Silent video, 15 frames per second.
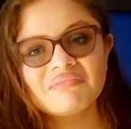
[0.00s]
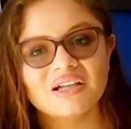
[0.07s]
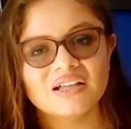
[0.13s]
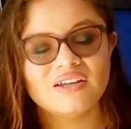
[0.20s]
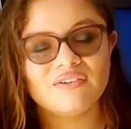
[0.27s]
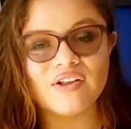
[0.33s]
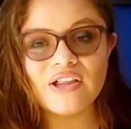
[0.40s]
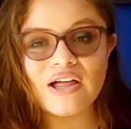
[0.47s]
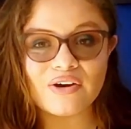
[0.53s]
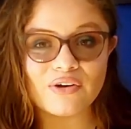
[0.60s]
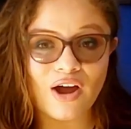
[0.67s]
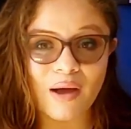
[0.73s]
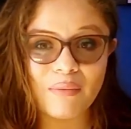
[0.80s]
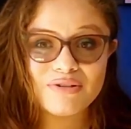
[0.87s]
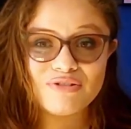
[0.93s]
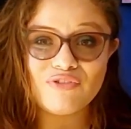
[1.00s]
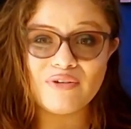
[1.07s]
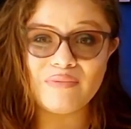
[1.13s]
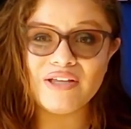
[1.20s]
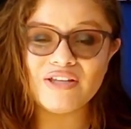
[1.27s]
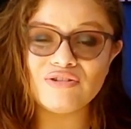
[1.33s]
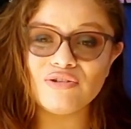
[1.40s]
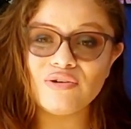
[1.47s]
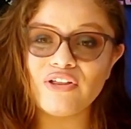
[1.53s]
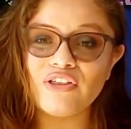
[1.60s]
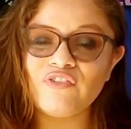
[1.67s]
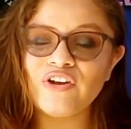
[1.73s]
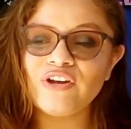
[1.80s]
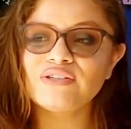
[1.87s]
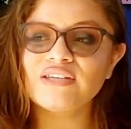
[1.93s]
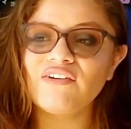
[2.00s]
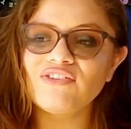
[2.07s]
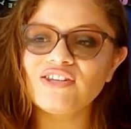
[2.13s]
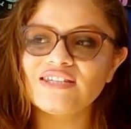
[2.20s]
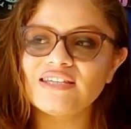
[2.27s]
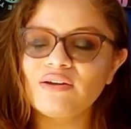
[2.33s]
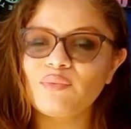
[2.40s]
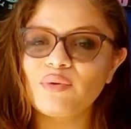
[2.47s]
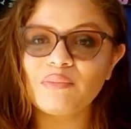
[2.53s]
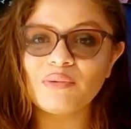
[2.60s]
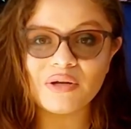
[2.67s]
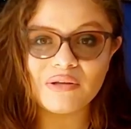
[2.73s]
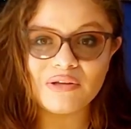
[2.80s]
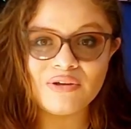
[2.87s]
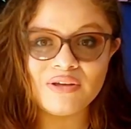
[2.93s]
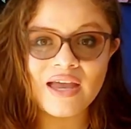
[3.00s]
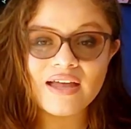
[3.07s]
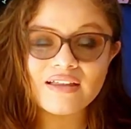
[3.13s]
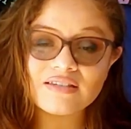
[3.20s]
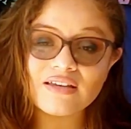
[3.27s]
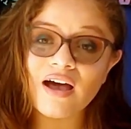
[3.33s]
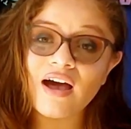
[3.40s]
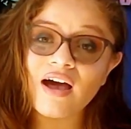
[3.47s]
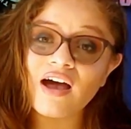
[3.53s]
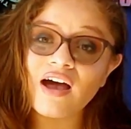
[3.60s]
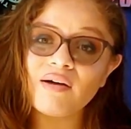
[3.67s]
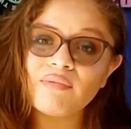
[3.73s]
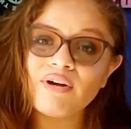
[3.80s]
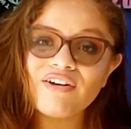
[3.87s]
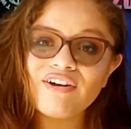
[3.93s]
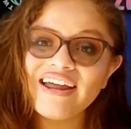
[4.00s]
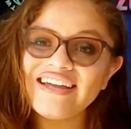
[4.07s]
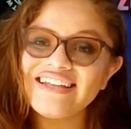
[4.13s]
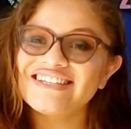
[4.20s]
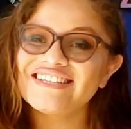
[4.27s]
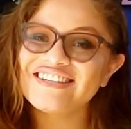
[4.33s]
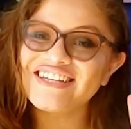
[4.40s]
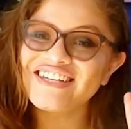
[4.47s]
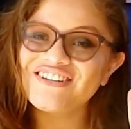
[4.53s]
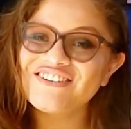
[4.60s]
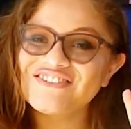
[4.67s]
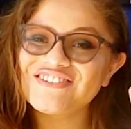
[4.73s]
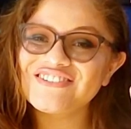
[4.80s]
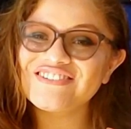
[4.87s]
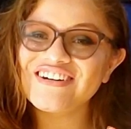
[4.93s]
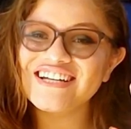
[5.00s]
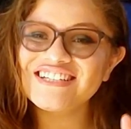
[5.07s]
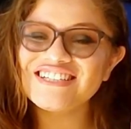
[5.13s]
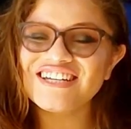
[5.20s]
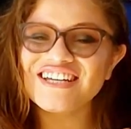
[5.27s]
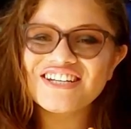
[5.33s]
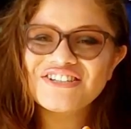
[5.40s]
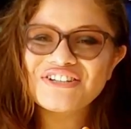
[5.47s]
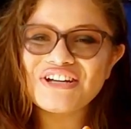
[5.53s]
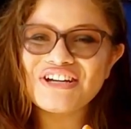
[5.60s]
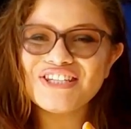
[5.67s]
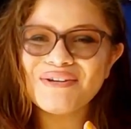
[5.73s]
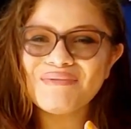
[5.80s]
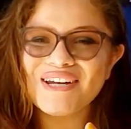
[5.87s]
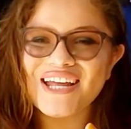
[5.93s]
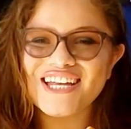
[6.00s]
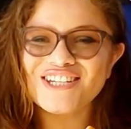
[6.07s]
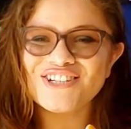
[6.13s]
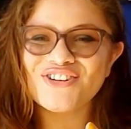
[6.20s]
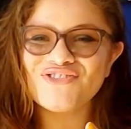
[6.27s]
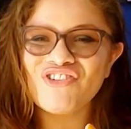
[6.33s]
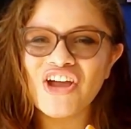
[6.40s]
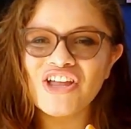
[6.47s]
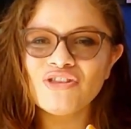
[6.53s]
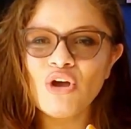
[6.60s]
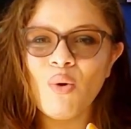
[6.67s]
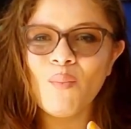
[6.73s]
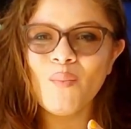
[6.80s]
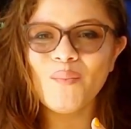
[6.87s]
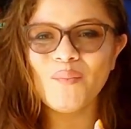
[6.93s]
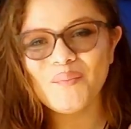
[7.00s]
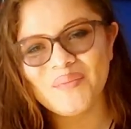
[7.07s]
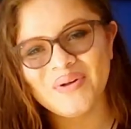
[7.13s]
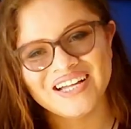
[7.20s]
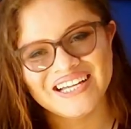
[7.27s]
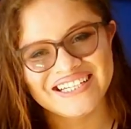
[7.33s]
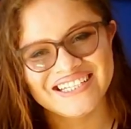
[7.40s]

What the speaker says: leave a like or comments for me to do other videos. I haven't decided what I'm gonna do yet. All right. So thank you for watching. Enjoy your supernatural fandom.